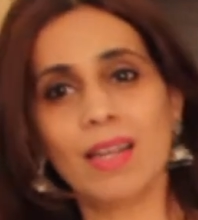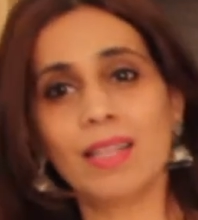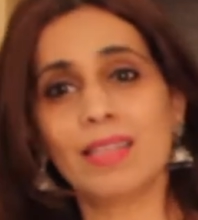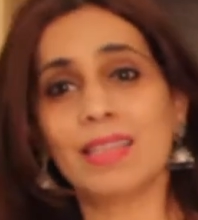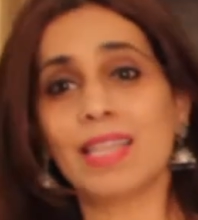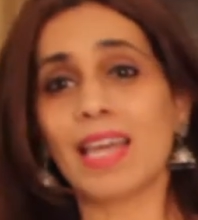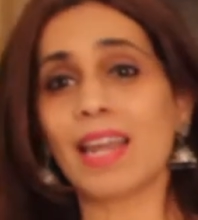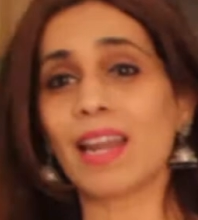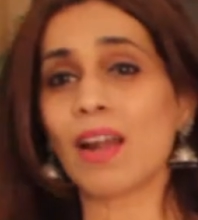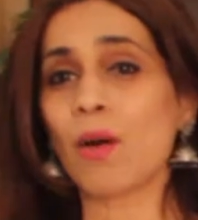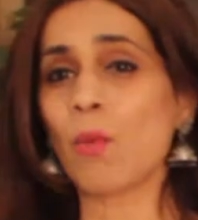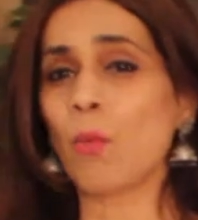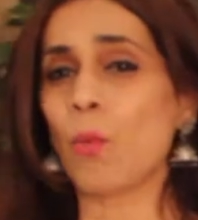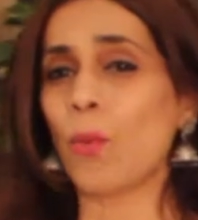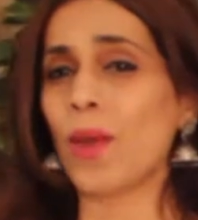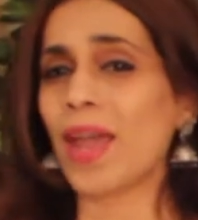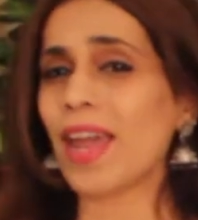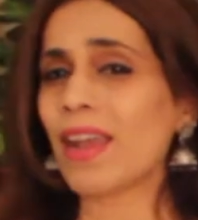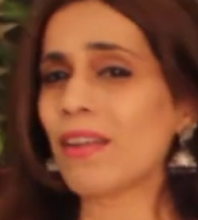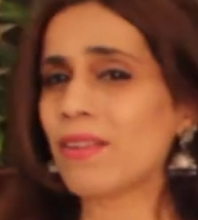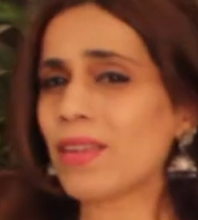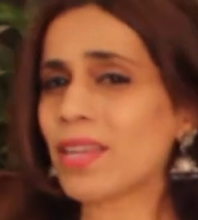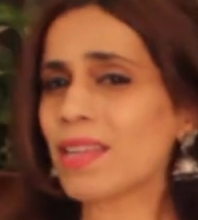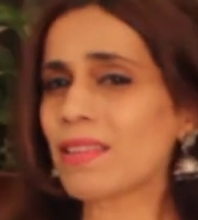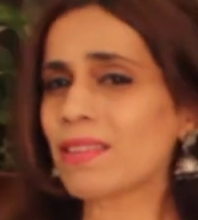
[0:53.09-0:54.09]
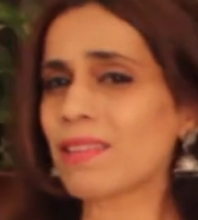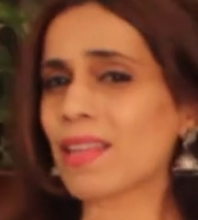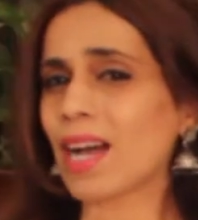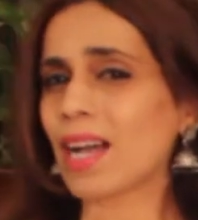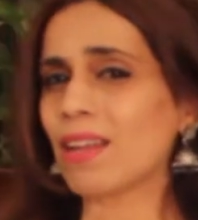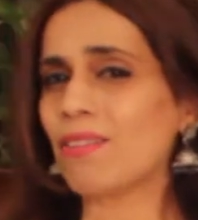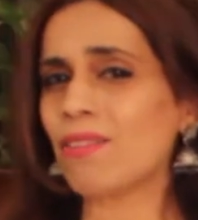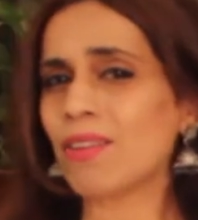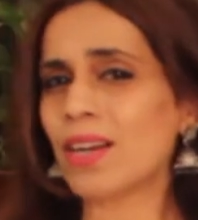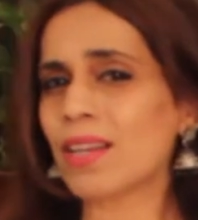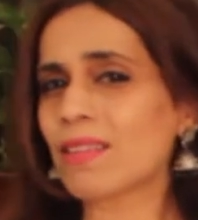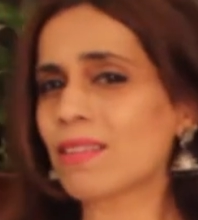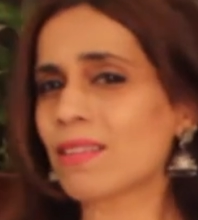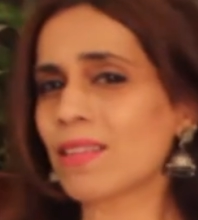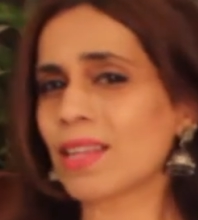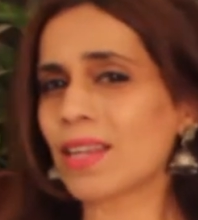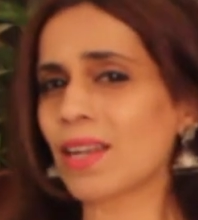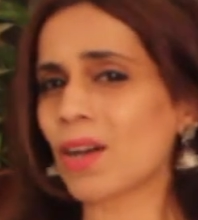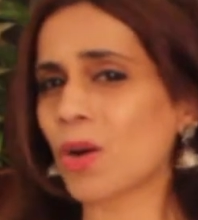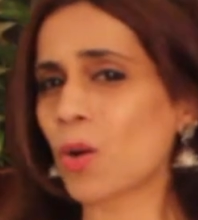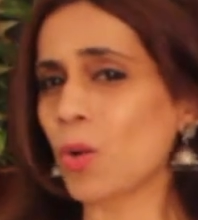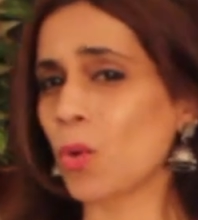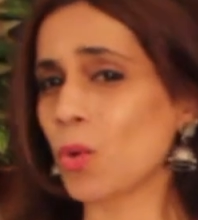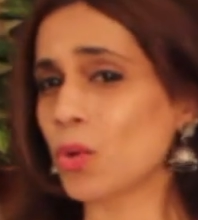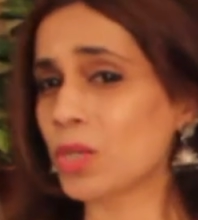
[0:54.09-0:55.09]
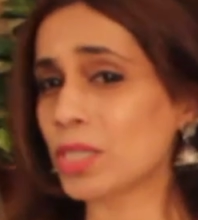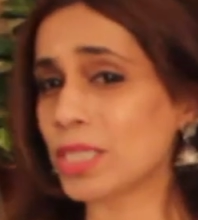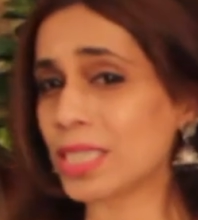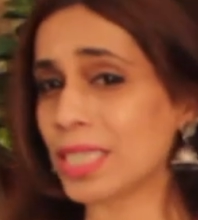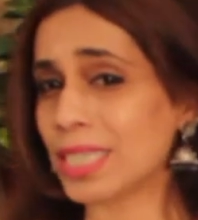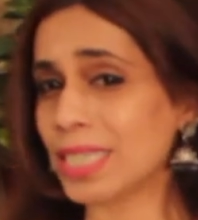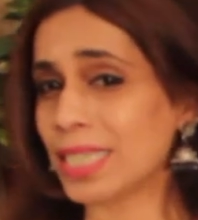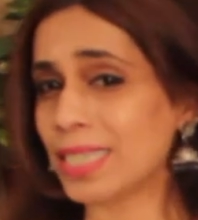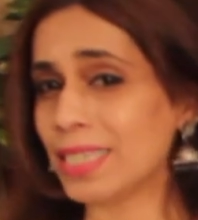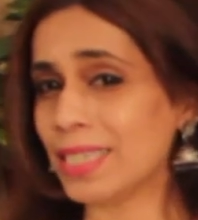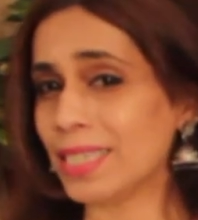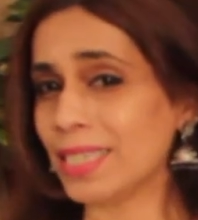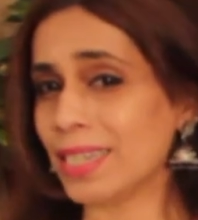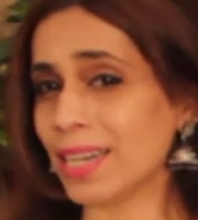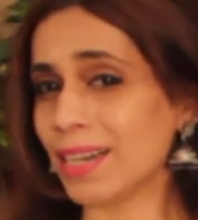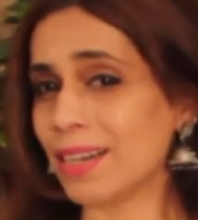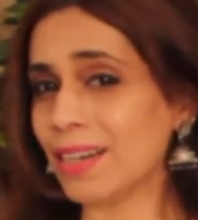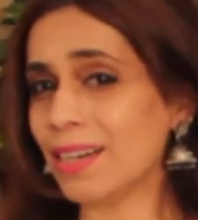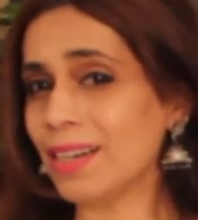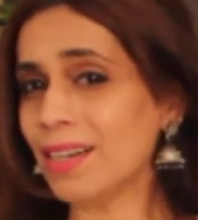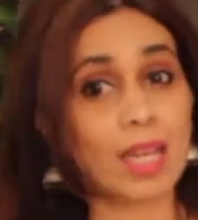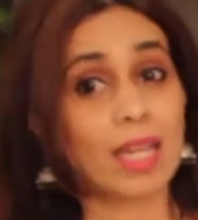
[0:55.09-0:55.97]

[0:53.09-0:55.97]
There are various halwas that are cooked in India.